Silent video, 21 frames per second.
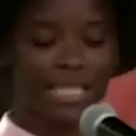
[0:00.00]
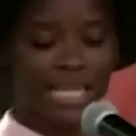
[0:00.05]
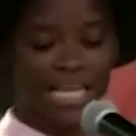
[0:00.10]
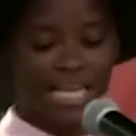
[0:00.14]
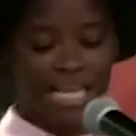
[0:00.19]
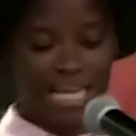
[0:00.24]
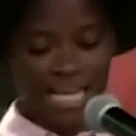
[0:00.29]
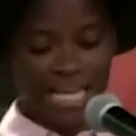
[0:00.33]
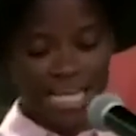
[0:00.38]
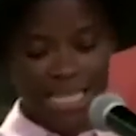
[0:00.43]

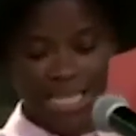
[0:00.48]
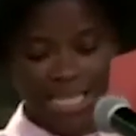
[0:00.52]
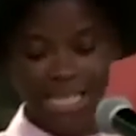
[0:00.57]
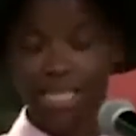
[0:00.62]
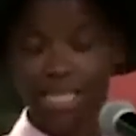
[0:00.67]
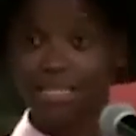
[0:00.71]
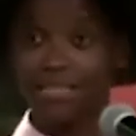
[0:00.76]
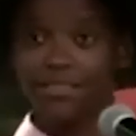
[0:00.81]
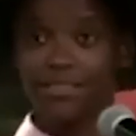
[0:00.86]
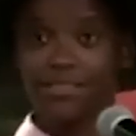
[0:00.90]
And
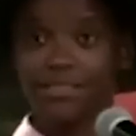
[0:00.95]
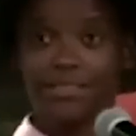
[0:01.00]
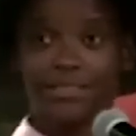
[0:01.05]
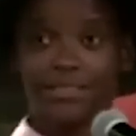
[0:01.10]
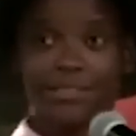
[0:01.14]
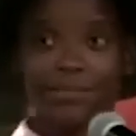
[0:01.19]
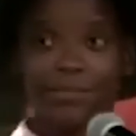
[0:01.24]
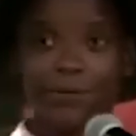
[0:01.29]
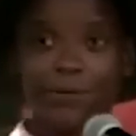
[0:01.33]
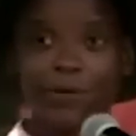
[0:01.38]
then
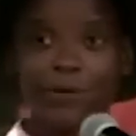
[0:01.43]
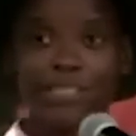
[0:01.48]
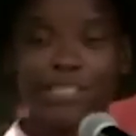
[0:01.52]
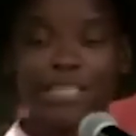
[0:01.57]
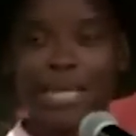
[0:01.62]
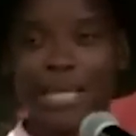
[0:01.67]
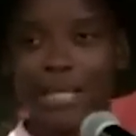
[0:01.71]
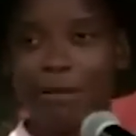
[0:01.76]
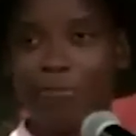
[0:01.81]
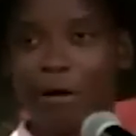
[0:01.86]
one
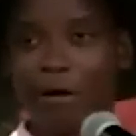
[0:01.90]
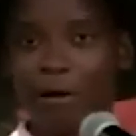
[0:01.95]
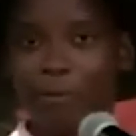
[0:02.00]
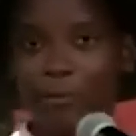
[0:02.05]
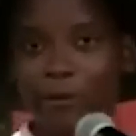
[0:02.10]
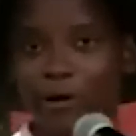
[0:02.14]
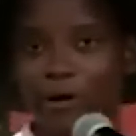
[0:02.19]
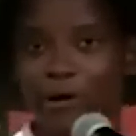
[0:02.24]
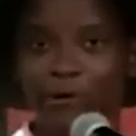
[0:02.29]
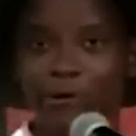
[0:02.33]
day in my
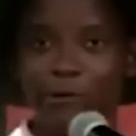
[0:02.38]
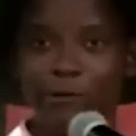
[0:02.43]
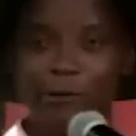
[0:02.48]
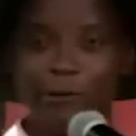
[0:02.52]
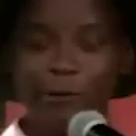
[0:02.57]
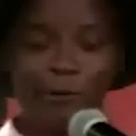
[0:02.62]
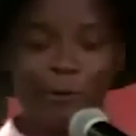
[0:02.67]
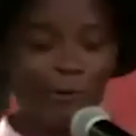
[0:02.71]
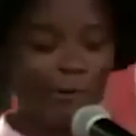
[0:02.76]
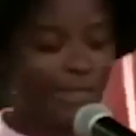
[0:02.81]
prayer
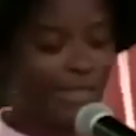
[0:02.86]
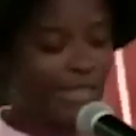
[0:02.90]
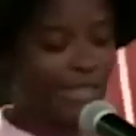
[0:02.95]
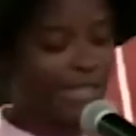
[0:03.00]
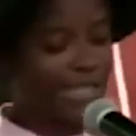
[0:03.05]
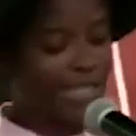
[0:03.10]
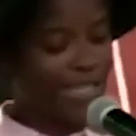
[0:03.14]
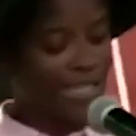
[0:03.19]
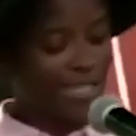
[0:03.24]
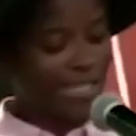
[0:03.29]
room,
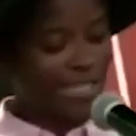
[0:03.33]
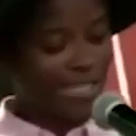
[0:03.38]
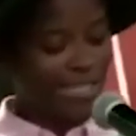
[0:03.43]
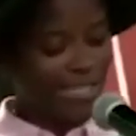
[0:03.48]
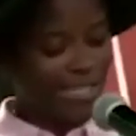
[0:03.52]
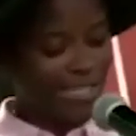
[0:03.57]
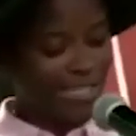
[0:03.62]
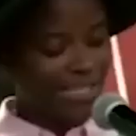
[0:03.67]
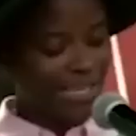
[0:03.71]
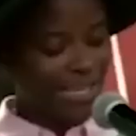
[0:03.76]

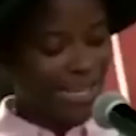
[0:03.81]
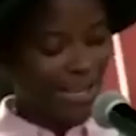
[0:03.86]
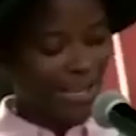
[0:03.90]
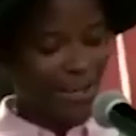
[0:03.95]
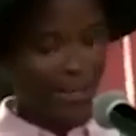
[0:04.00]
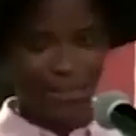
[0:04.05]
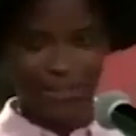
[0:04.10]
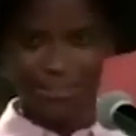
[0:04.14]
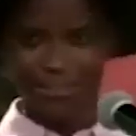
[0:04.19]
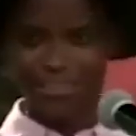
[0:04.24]
I
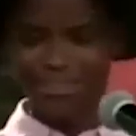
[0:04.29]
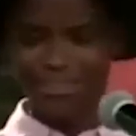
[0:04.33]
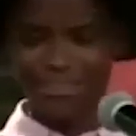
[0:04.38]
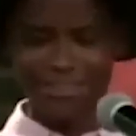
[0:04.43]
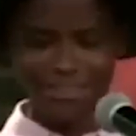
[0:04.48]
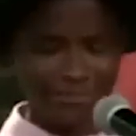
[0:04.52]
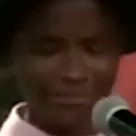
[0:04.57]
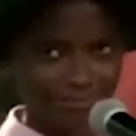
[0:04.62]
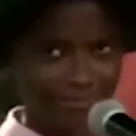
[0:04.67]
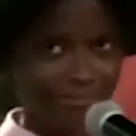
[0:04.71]
heard this
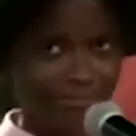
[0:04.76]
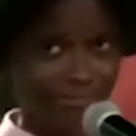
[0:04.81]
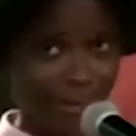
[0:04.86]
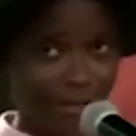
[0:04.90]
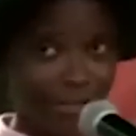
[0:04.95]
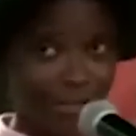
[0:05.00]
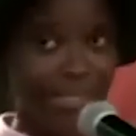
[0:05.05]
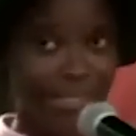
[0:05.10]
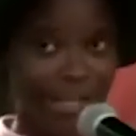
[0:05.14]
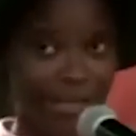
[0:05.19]

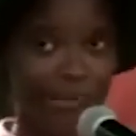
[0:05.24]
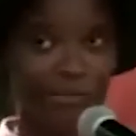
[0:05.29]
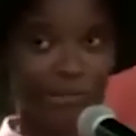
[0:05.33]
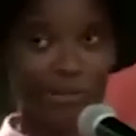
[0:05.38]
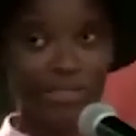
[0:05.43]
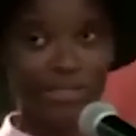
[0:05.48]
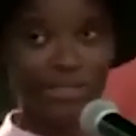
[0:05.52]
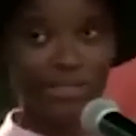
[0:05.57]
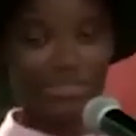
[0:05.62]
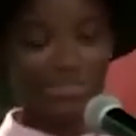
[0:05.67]
very clear
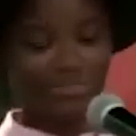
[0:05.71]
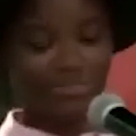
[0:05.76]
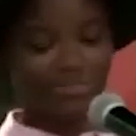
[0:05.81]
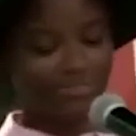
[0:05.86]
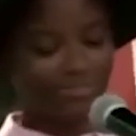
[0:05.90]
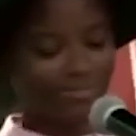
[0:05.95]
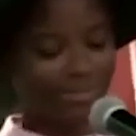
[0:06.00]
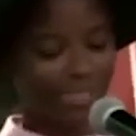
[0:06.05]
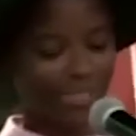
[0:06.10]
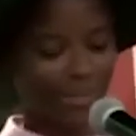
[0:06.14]
voice.
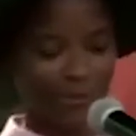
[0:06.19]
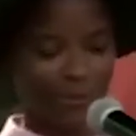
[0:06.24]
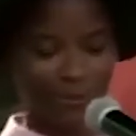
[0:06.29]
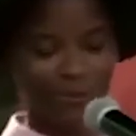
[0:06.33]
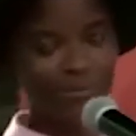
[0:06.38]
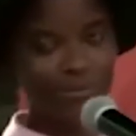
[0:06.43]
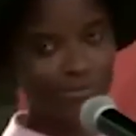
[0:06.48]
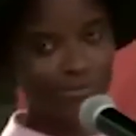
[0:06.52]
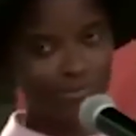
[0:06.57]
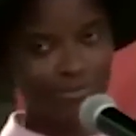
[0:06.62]
And if
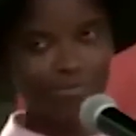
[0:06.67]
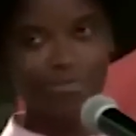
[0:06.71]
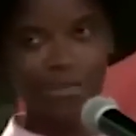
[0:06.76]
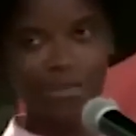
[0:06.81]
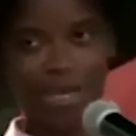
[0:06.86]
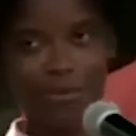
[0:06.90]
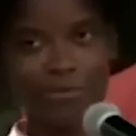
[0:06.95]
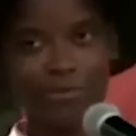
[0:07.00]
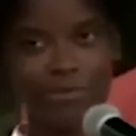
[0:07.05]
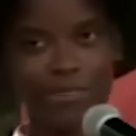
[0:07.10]
you
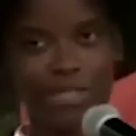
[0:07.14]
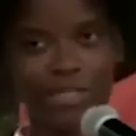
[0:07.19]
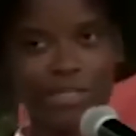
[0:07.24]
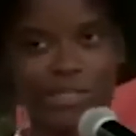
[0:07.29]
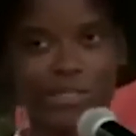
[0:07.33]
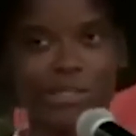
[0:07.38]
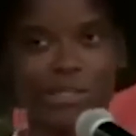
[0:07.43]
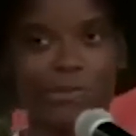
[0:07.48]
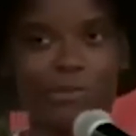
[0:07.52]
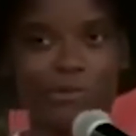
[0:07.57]
have a
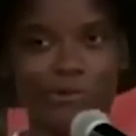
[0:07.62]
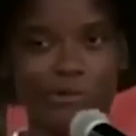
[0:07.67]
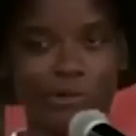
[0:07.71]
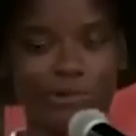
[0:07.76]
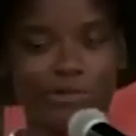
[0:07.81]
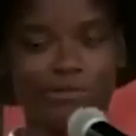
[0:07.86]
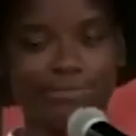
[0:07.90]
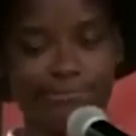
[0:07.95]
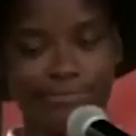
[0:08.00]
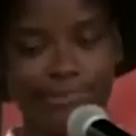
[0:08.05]
relationship with
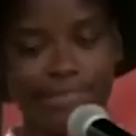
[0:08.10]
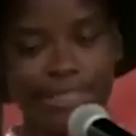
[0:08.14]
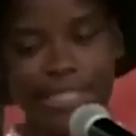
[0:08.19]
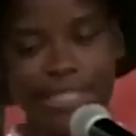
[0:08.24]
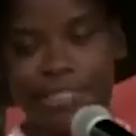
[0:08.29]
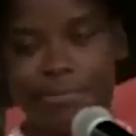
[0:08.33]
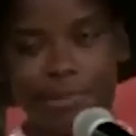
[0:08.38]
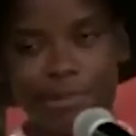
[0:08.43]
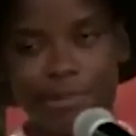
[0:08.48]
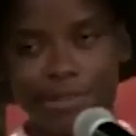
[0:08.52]
God, he
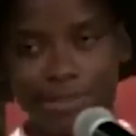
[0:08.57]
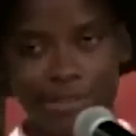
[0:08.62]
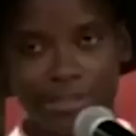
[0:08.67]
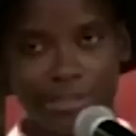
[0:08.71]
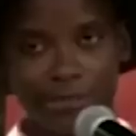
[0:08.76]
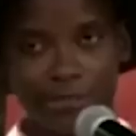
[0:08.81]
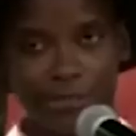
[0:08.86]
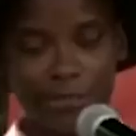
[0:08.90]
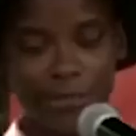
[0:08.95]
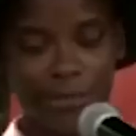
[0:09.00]
speaks in
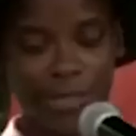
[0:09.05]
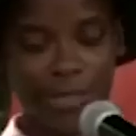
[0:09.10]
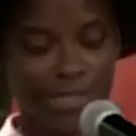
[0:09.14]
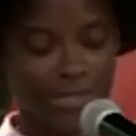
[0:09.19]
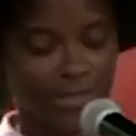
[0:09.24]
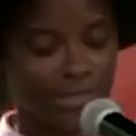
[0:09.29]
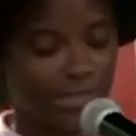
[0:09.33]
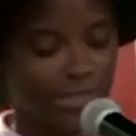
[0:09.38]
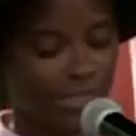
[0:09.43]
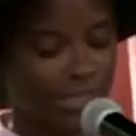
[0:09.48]
different
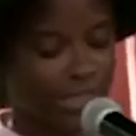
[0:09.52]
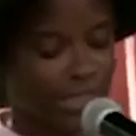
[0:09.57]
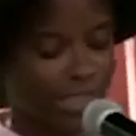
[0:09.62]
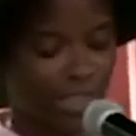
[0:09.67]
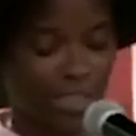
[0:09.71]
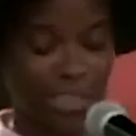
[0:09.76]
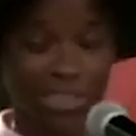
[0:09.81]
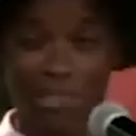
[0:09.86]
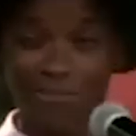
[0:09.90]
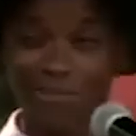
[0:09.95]
ways.
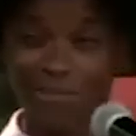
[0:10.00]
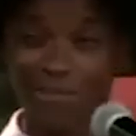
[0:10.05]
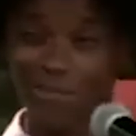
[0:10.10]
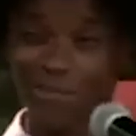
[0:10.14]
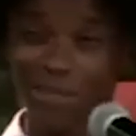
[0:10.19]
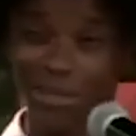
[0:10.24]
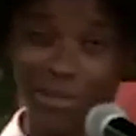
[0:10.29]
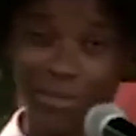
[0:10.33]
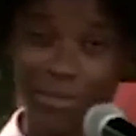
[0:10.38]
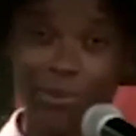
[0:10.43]
You just have to
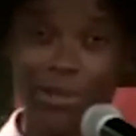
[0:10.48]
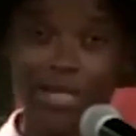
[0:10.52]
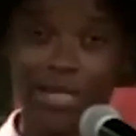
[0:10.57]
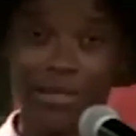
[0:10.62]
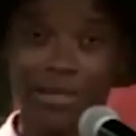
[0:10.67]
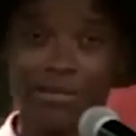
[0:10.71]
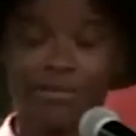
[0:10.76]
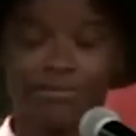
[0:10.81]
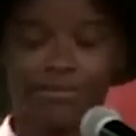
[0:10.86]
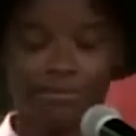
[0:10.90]
find a way
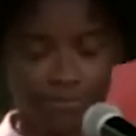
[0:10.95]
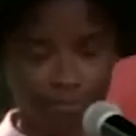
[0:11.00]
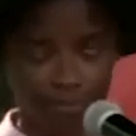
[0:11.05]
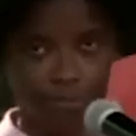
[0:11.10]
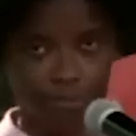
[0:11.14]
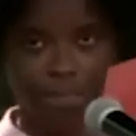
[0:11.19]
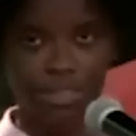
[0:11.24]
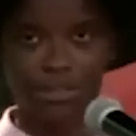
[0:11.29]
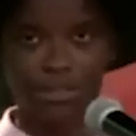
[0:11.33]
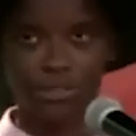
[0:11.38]
that
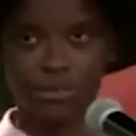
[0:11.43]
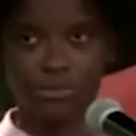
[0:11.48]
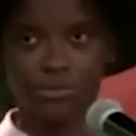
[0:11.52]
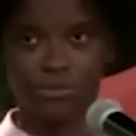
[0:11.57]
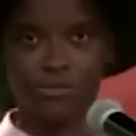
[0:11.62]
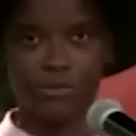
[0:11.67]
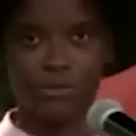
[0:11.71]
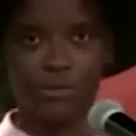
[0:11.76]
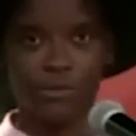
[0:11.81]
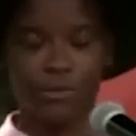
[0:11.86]
matches
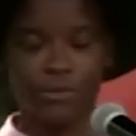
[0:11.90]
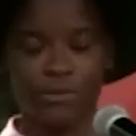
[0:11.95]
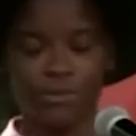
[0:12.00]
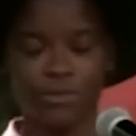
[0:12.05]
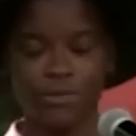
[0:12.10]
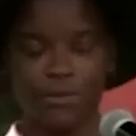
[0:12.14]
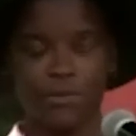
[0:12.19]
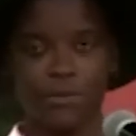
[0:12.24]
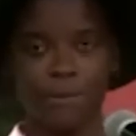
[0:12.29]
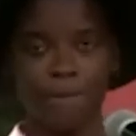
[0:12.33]
with
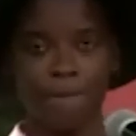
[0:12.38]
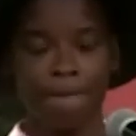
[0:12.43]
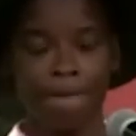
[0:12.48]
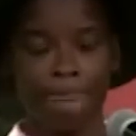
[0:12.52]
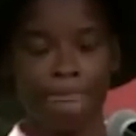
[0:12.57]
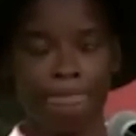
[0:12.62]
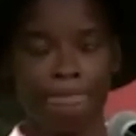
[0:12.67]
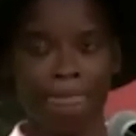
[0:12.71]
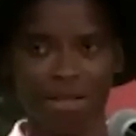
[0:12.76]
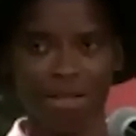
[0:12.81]
yours
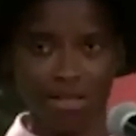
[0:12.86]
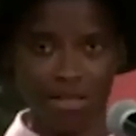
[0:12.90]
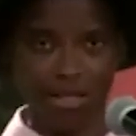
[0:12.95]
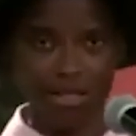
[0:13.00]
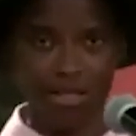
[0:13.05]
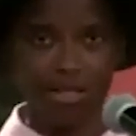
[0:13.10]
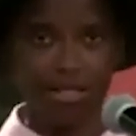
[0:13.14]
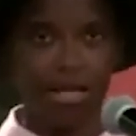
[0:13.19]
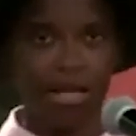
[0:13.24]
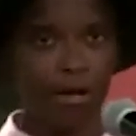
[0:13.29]

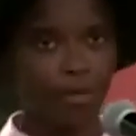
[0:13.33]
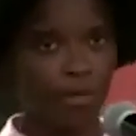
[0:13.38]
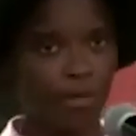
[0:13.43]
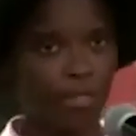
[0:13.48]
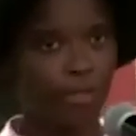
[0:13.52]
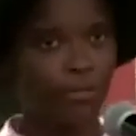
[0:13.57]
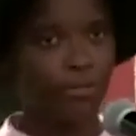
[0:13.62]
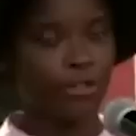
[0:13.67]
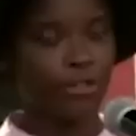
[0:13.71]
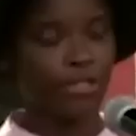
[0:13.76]
and how he
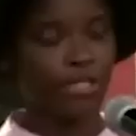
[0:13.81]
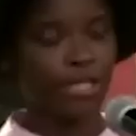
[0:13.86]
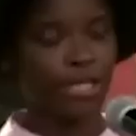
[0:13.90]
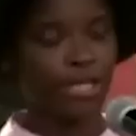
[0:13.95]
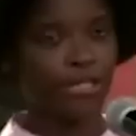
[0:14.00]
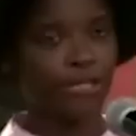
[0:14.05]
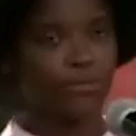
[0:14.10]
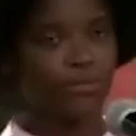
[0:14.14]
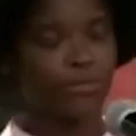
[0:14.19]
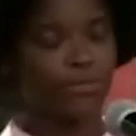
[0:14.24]

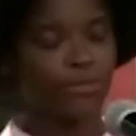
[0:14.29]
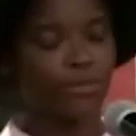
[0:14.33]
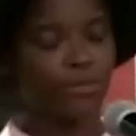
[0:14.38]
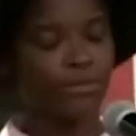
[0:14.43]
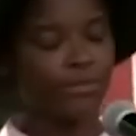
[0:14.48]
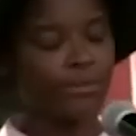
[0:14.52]
communicates with you.